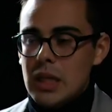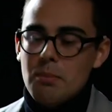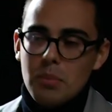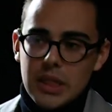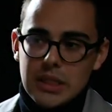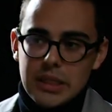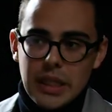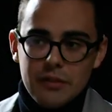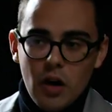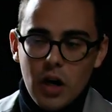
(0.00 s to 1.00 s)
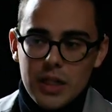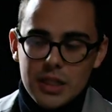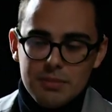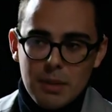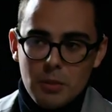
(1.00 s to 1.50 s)
But if
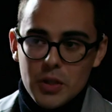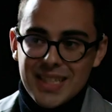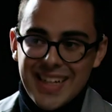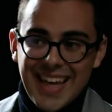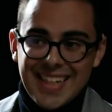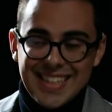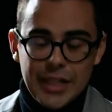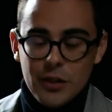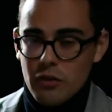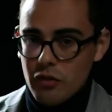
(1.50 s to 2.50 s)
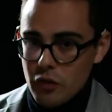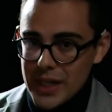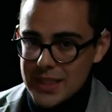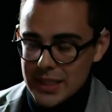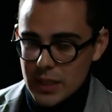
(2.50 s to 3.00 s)
audience members can't hear the
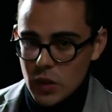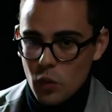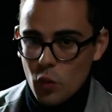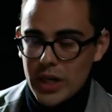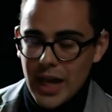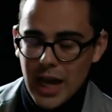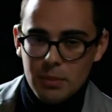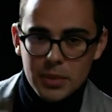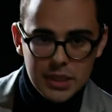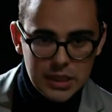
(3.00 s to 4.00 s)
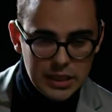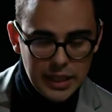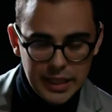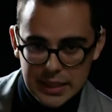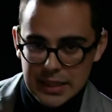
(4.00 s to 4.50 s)
phrasing, what happens
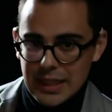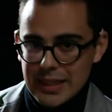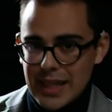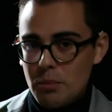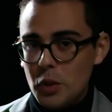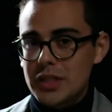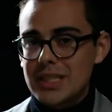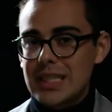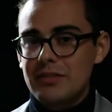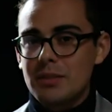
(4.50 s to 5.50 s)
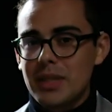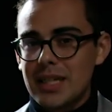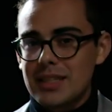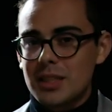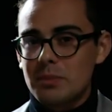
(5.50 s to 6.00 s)
is they perceive the
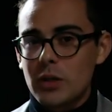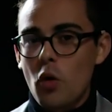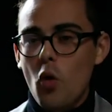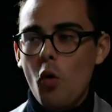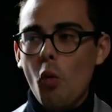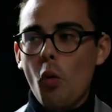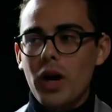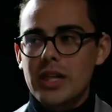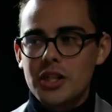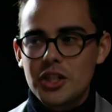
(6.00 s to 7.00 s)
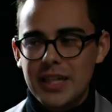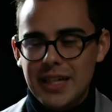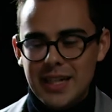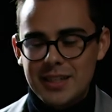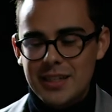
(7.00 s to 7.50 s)
piece to be one
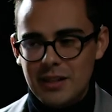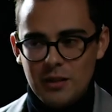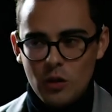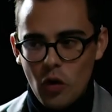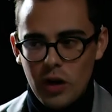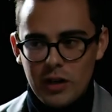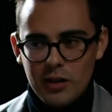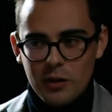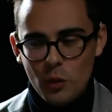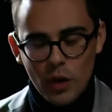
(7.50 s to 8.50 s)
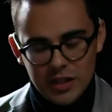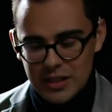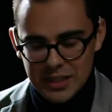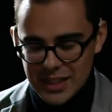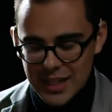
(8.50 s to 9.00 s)
gigantic, long,
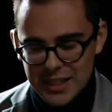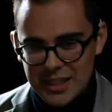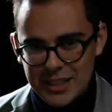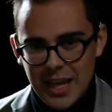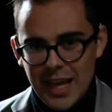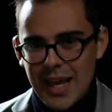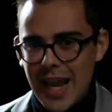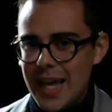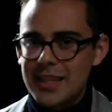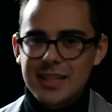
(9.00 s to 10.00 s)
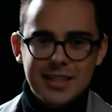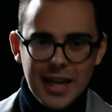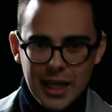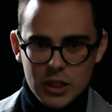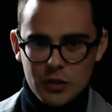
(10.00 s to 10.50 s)
run-on sentence, and they
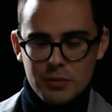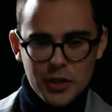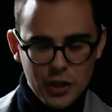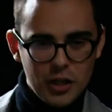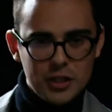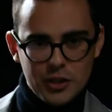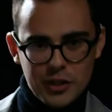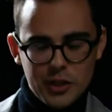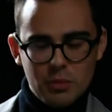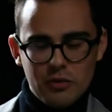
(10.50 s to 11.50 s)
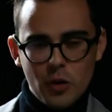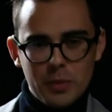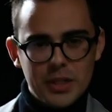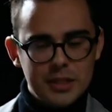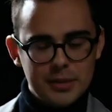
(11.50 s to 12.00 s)
detach from your concert and your
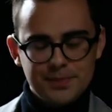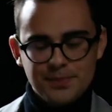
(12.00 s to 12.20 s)
performance.